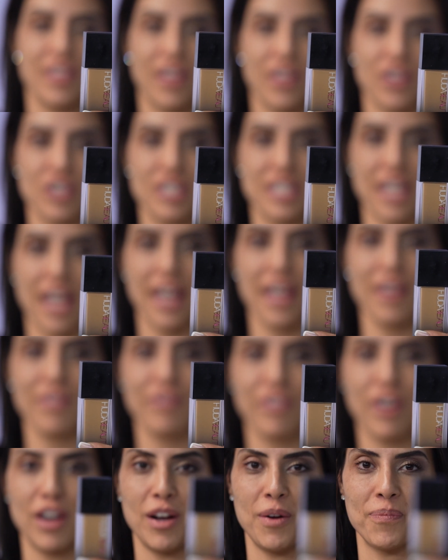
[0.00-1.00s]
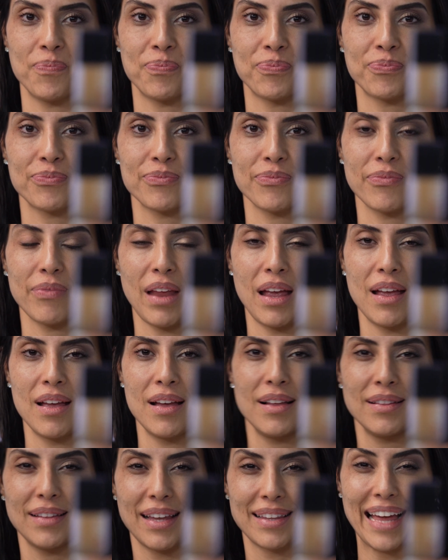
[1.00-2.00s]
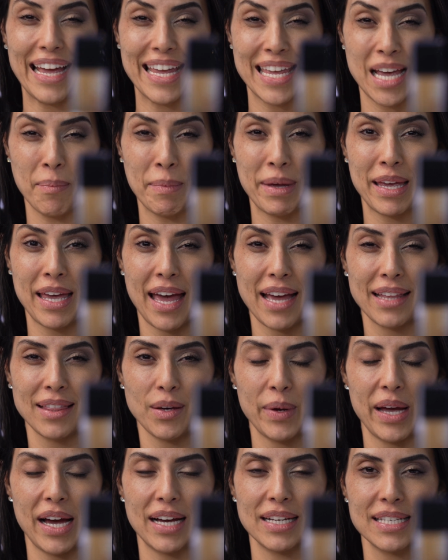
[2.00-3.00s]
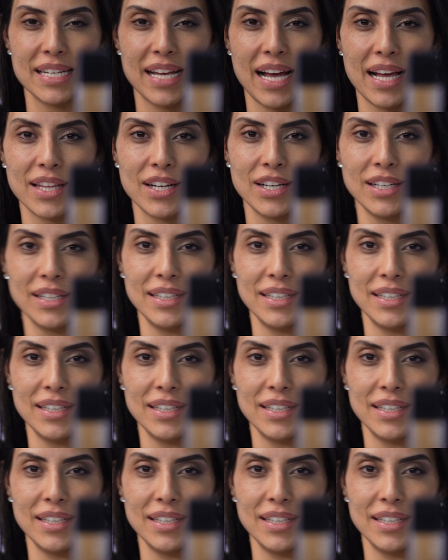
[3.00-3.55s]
the other day from, like that yummy cake that we had together?